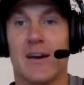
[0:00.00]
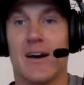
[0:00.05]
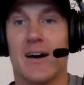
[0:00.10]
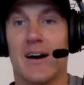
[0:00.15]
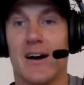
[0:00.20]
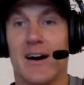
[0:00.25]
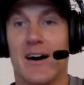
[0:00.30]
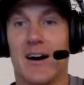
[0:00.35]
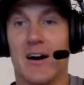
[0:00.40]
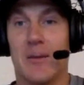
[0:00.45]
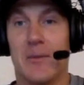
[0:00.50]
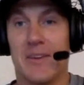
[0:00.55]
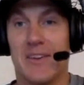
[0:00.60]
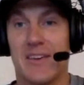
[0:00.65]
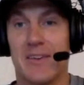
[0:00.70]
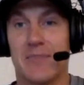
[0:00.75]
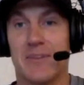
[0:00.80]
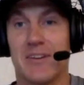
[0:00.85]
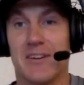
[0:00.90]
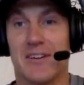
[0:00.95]
A
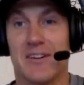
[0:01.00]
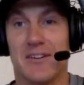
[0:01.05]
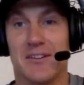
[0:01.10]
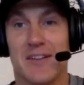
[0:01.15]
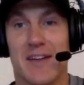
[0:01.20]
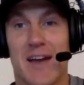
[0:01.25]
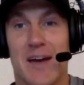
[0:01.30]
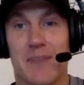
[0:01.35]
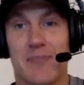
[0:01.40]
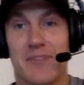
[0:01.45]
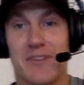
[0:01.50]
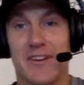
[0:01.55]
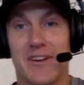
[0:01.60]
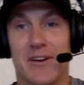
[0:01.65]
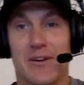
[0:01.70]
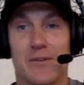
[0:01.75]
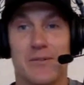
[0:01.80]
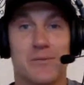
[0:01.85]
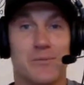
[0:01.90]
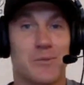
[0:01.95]
McKibben collab
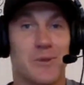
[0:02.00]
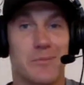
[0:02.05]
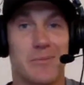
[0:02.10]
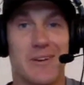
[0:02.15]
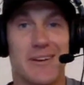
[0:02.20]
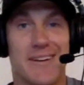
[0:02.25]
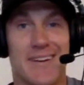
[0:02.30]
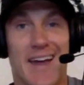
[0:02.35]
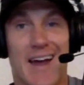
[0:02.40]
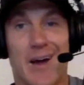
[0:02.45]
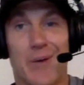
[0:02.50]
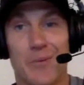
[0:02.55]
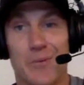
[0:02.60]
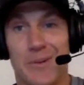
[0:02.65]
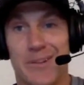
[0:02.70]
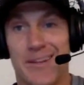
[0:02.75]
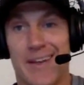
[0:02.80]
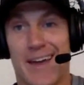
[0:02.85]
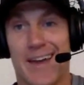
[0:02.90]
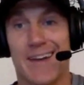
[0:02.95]
video. We'd be down
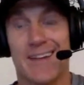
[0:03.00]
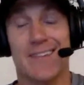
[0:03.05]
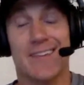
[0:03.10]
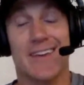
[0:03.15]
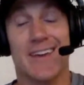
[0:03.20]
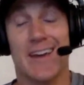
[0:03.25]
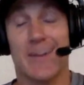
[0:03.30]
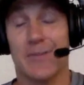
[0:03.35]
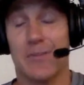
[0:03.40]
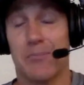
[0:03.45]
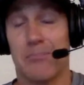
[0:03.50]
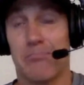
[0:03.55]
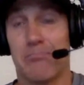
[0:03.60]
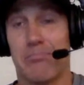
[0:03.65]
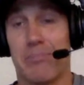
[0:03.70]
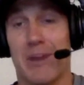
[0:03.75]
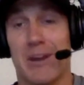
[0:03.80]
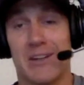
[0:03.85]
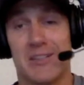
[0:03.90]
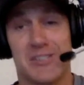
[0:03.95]
with that. They have a
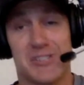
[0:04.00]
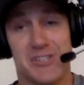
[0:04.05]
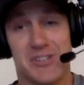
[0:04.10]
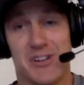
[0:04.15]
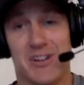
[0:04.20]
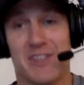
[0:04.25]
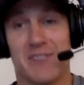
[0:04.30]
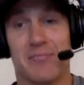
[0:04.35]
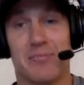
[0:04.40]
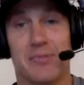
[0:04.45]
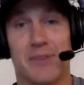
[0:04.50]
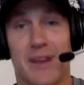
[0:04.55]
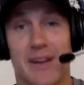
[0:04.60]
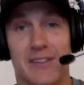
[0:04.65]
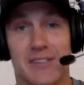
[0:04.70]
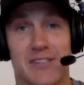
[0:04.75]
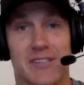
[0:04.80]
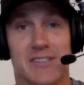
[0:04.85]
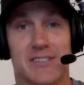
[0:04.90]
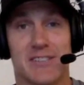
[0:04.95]
bunch of
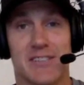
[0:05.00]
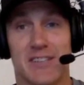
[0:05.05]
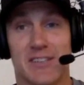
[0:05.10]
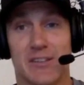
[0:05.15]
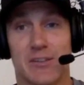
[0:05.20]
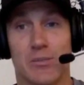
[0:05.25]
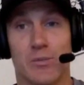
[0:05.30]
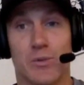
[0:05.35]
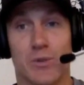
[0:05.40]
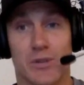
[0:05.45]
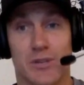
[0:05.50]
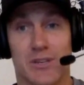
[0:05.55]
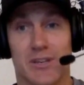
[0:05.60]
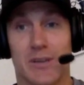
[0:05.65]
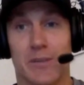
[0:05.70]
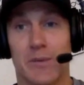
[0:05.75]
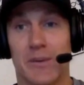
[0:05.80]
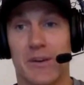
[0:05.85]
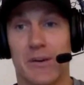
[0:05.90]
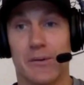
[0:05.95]
projects in the work,
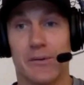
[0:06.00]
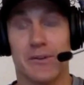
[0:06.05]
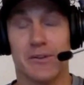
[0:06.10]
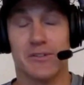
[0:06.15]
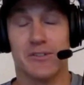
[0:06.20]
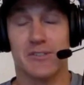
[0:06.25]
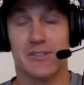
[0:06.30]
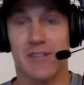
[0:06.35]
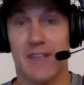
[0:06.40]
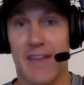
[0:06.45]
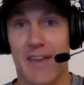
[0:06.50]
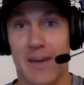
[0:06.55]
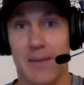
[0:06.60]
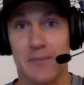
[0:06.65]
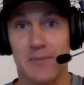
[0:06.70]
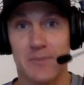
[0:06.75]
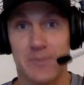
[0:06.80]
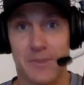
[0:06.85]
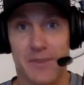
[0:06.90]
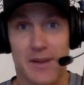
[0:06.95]
and we know they're
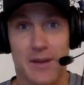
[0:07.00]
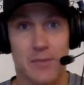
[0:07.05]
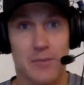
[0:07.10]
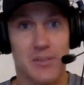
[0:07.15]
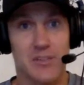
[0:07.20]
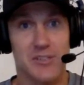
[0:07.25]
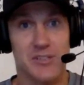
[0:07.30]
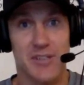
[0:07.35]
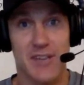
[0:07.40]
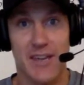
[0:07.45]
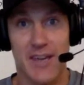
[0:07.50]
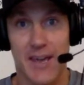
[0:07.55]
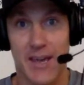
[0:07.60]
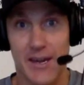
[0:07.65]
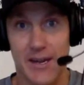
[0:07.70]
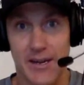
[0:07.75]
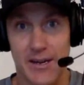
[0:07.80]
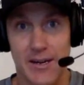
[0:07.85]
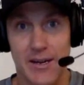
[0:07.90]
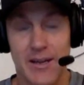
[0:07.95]
slammed with how much they
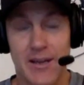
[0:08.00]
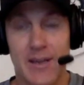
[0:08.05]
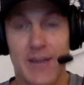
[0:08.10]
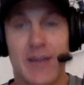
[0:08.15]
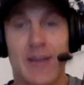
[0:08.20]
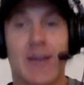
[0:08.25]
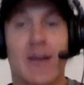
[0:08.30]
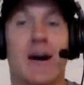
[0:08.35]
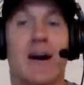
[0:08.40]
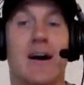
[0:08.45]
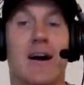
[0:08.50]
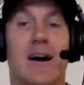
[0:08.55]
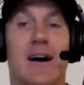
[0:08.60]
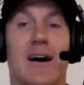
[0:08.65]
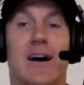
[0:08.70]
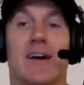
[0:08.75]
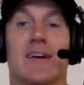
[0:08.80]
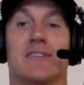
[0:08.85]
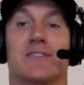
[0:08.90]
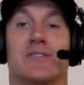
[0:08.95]
edit.
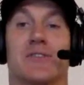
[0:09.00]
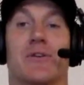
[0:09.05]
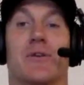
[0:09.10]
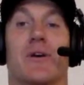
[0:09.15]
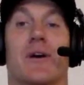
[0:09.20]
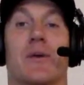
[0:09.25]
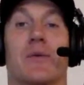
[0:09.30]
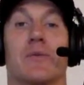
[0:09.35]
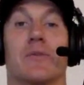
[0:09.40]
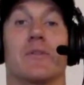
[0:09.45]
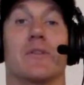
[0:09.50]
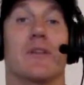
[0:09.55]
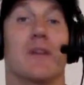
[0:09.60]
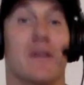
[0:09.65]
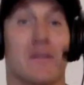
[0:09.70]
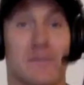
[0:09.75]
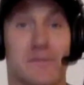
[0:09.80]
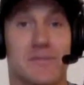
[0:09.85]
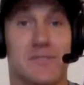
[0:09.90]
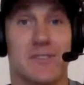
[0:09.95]
So I would
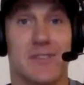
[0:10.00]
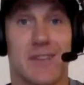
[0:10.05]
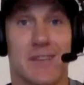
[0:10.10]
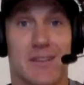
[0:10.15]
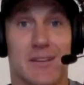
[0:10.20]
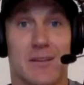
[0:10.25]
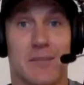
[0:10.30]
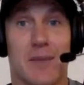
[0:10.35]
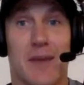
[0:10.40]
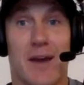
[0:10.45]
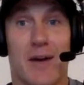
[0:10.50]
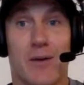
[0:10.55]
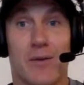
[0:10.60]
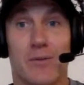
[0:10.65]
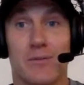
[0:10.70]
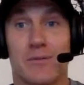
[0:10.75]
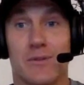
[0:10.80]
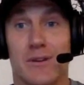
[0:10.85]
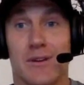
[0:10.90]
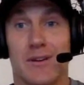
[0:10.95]
love to get them
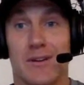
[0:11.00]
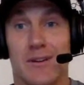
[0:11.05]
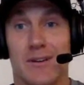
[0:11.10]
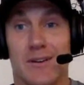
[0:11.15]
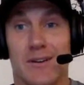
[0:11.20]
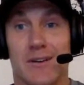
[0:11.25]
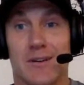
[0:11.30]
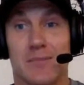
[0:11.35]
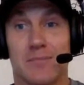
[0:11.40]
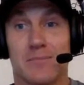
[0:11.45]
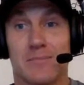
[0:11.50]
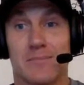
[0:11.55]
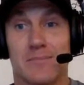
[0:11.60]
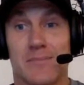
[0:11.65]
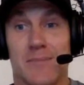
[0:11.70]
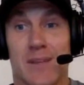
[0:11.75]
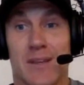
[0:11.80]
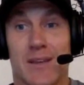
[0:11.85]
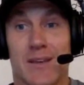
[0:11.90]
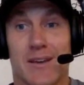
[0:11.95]
out. And
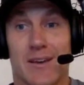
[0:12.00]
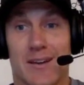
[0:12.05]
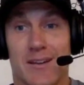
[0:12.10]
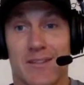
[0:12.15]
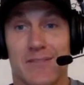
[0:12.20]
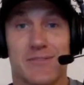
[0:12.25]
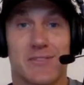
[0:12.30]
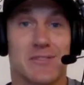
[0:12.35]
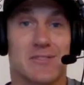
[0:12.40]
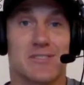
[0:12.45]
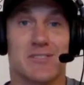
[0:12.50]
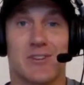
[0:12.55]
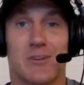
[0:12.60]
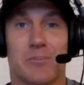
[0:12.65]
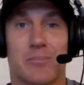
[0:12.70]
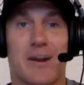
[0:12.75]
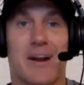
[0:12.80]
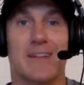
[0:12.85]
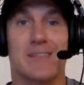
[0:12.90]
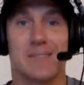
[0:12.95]
I'd love to start
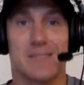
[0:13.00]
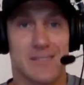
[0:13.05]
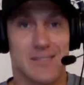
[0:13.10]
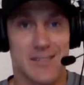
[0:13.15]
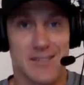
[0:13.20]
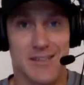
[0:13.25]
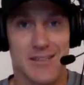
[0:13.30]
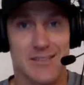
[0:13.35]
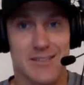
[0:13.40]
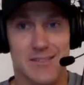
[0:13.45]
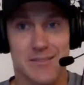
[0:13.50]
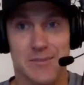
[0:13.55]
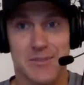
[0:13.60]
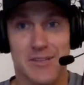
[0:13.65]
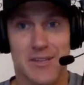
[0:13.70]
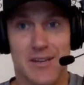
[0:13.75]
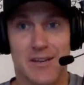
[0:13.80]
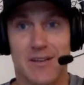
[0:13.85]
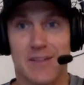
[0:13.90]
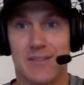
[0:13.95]
practicing against them
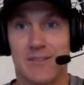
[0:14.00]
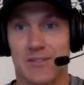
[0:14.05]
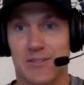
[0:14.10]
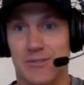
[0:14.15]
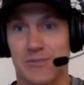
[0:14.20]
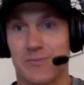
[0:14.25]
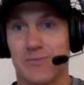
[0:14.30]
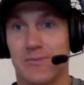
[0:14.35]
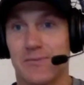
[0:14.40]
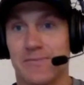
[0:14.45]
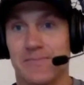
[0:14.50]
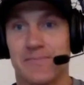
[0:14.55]
again soon.